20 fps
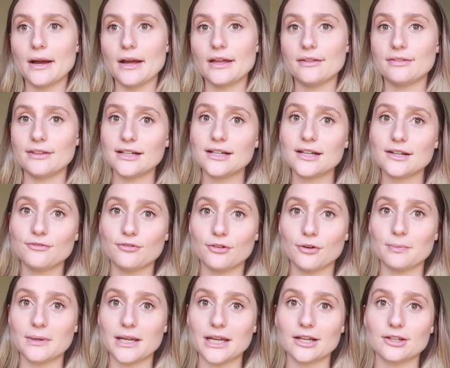They did
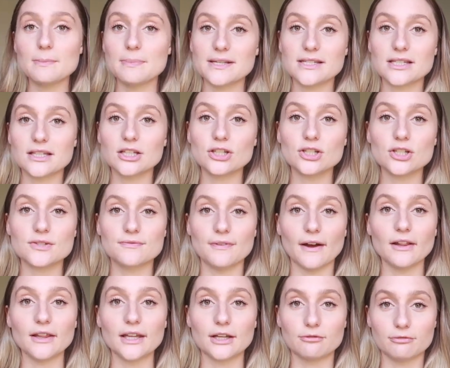for me. They basically just
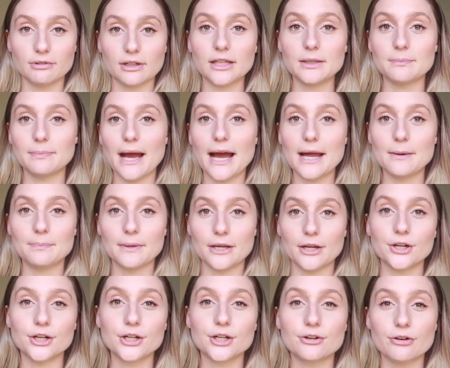felt like really bad
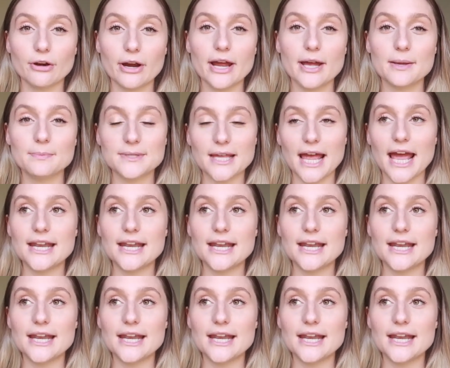period cramps,